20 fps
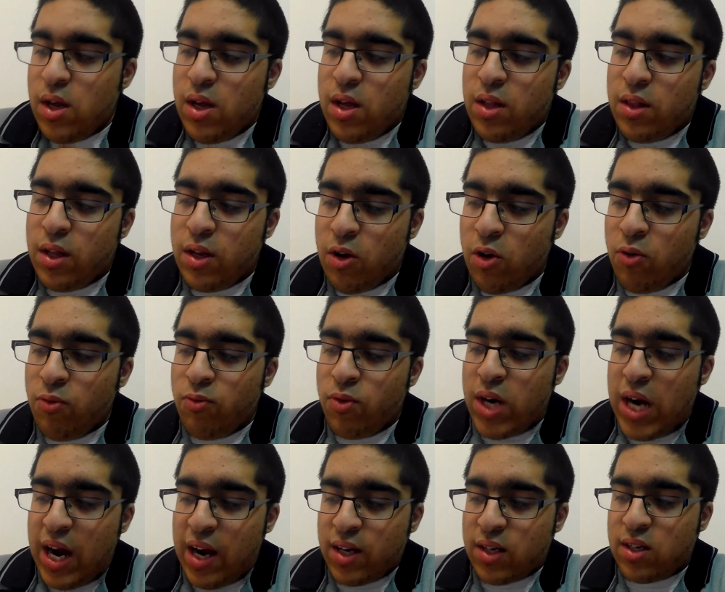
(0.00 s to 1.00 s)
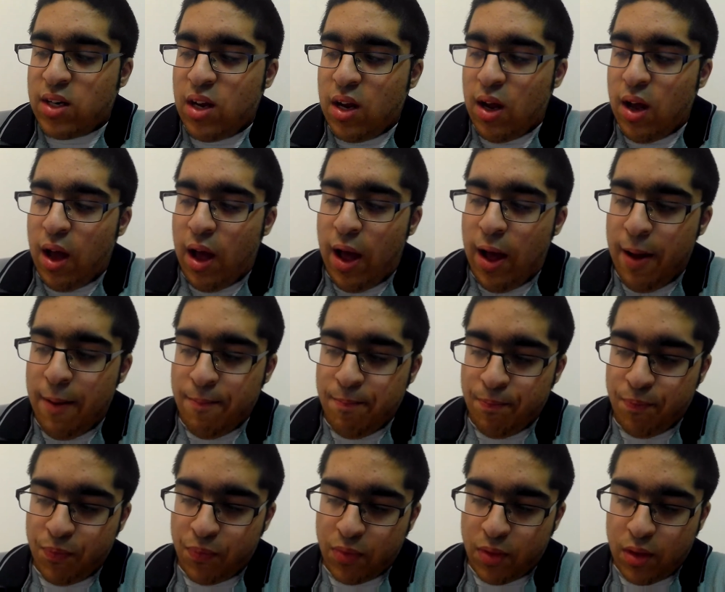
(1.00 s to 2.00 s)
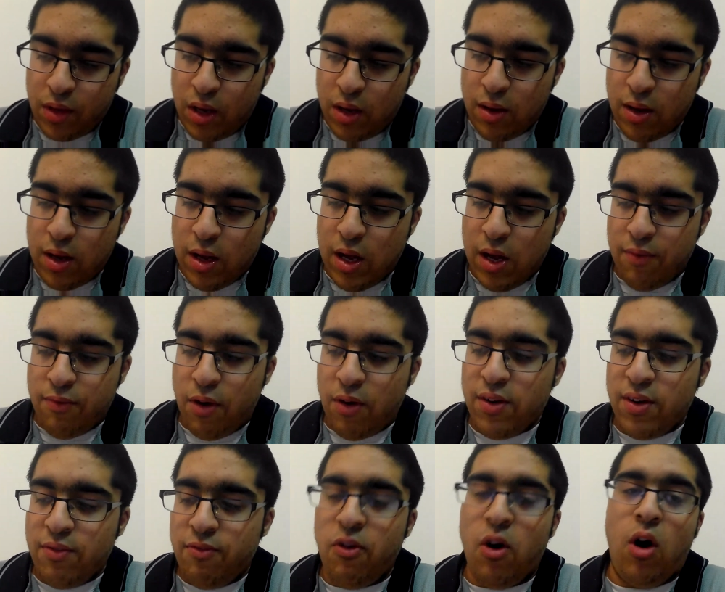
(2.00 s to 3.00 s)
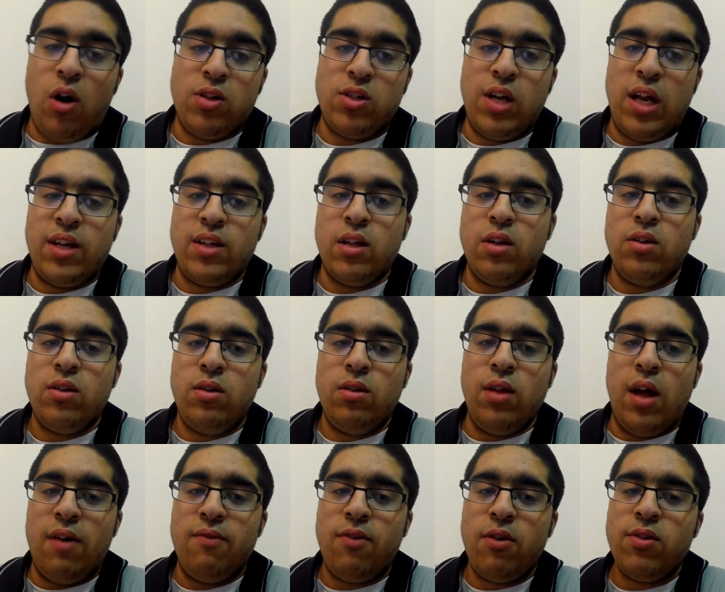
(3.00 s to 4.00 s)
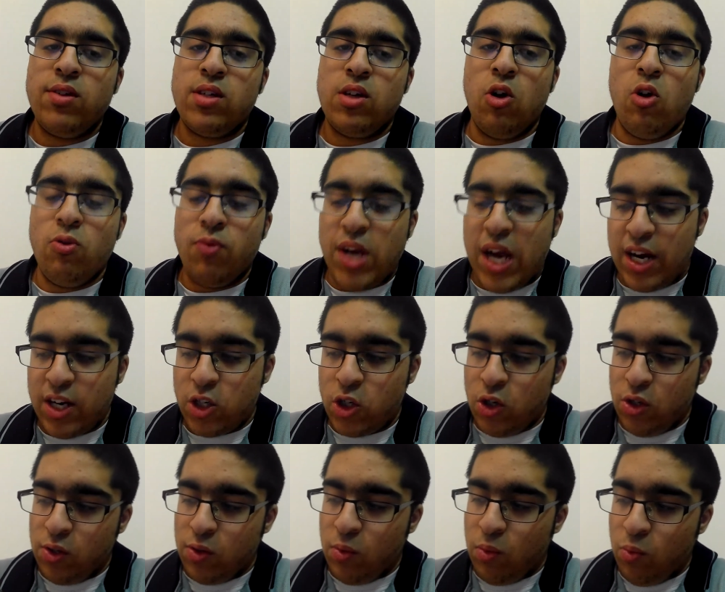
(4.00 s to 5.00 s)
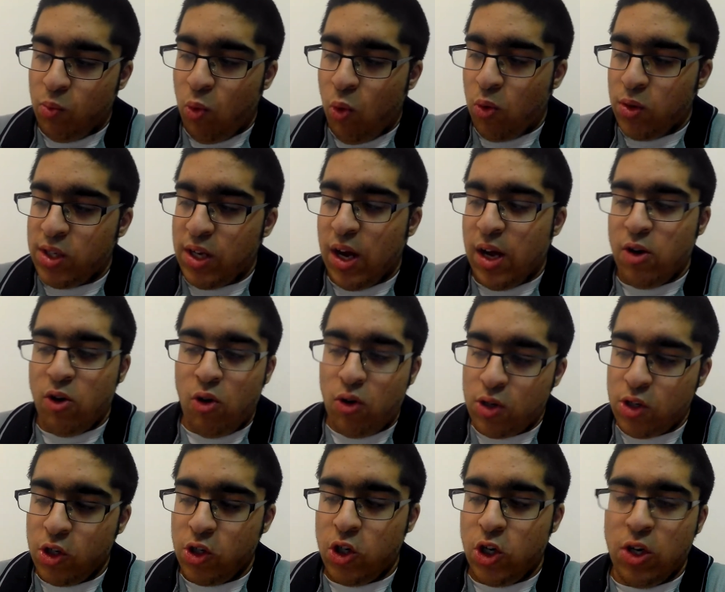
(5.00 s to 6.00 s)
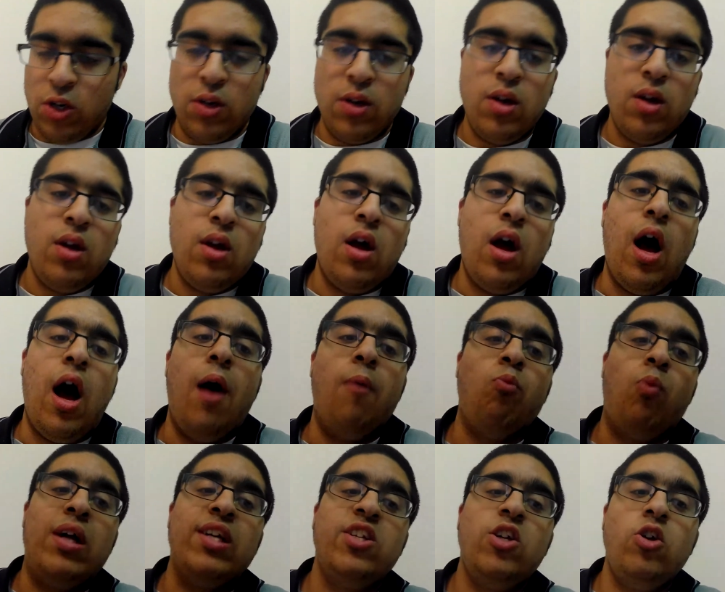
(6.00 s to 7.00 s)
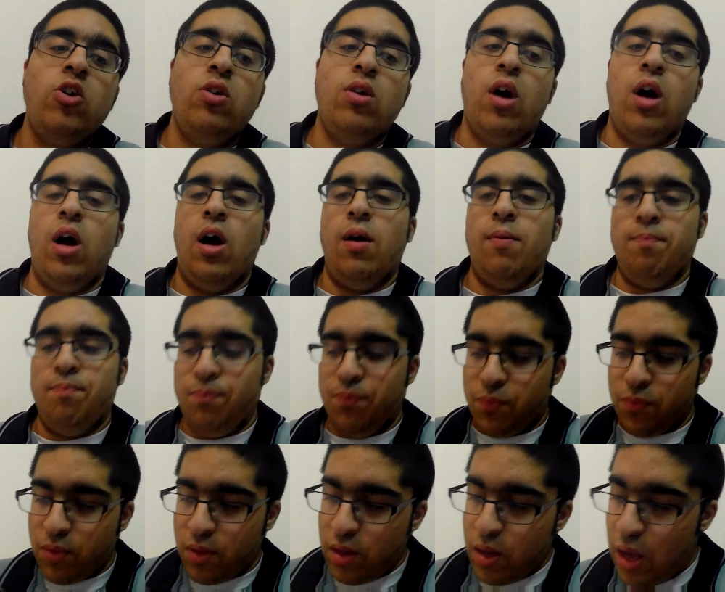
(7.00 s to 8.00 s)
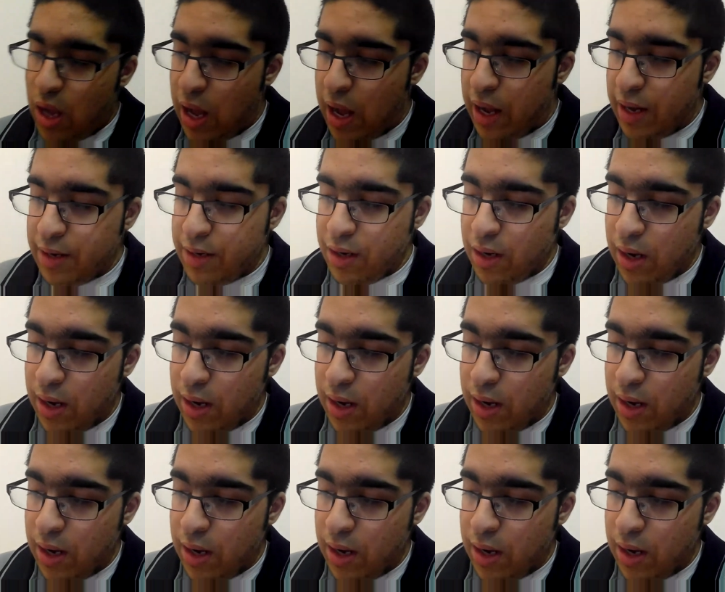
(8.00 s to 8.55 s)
they don't react very fast, like they are very slow reactions with water and oxygen. When you, and